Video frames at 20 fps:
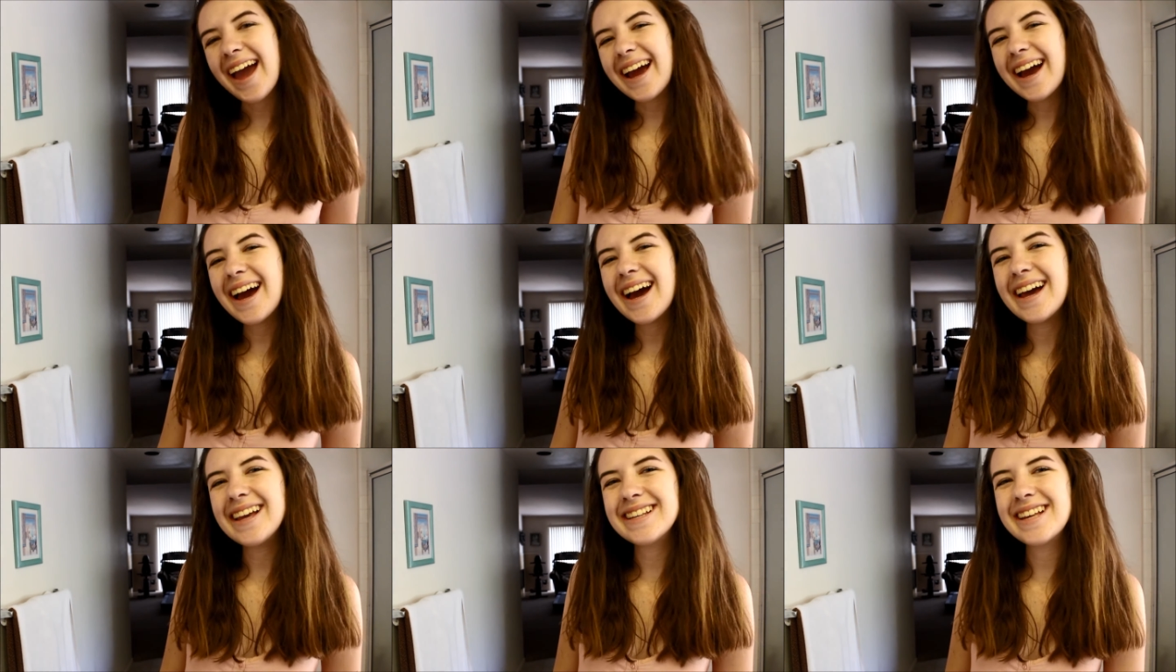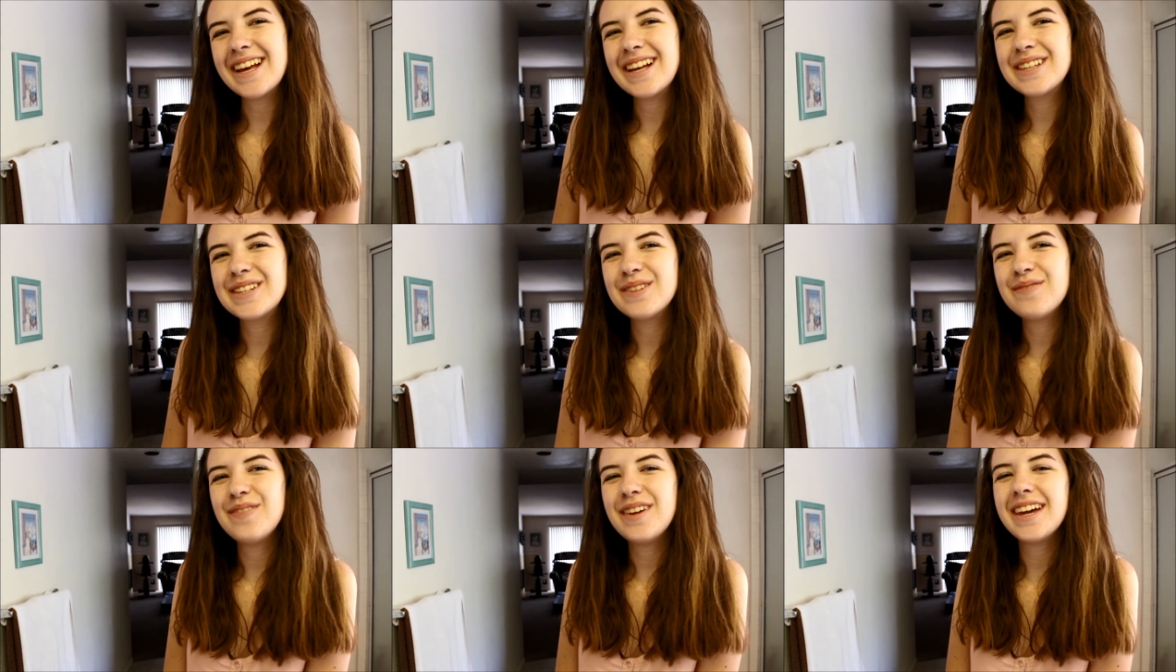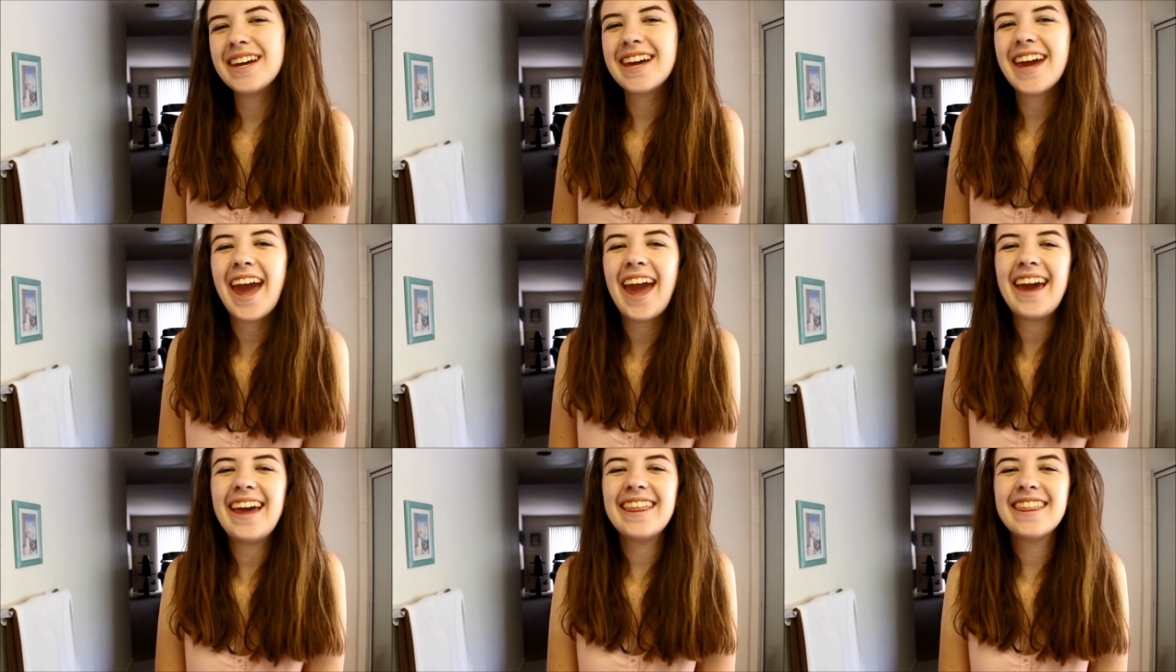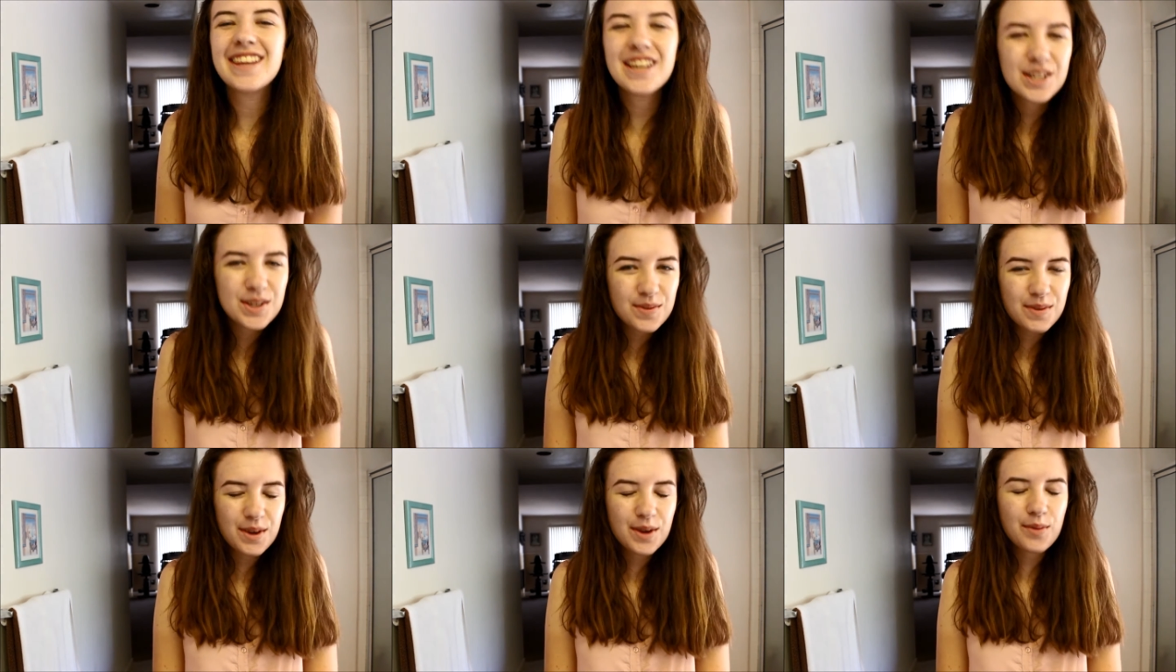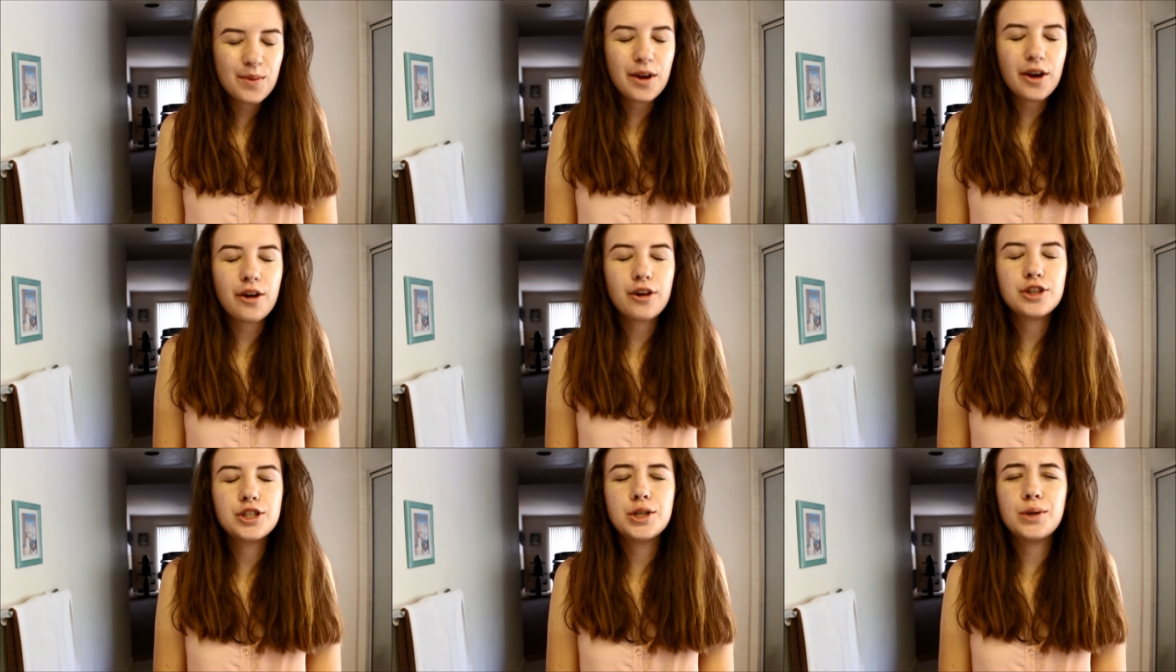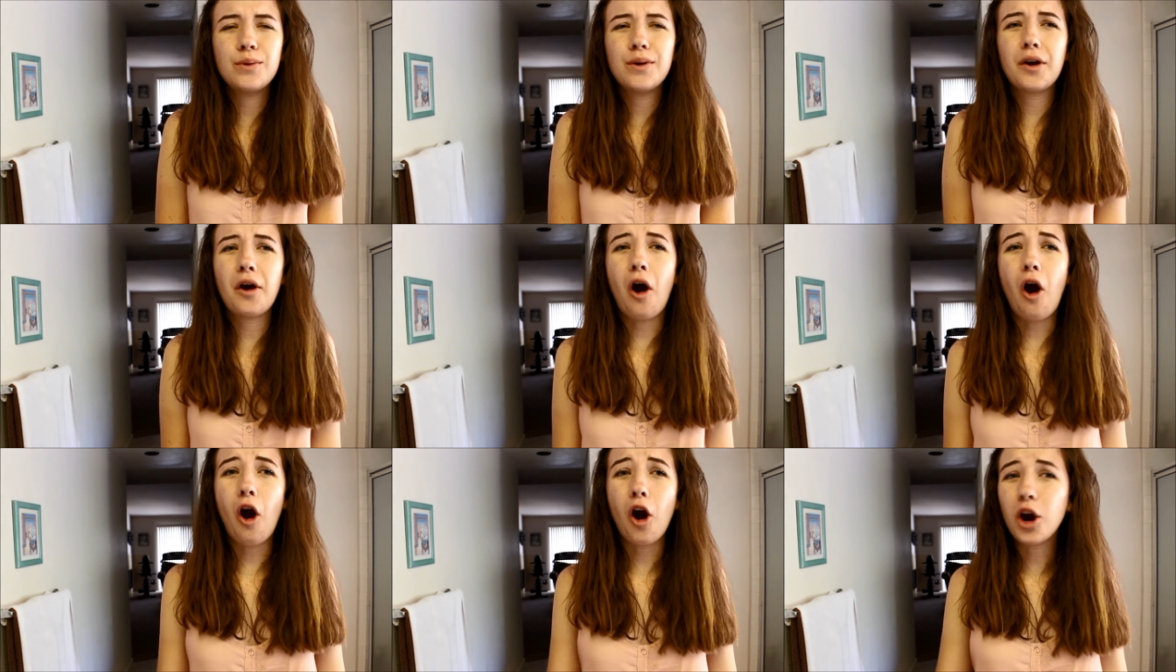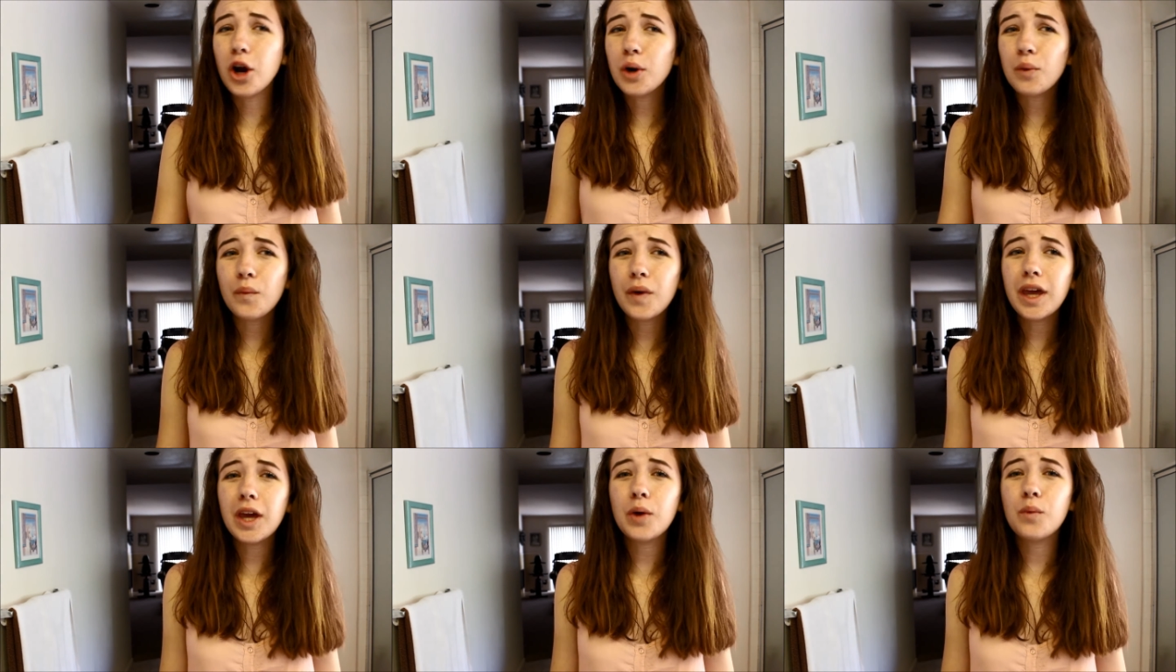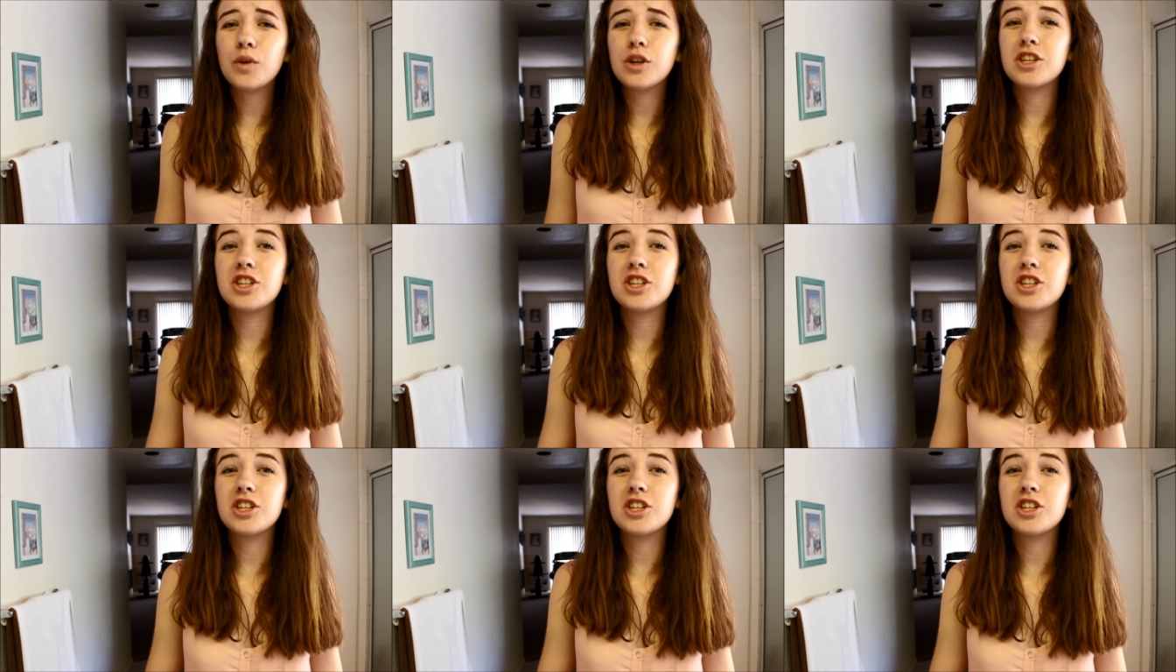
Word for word: Hi guys, it's me, Kait. This week we are doing Art Week,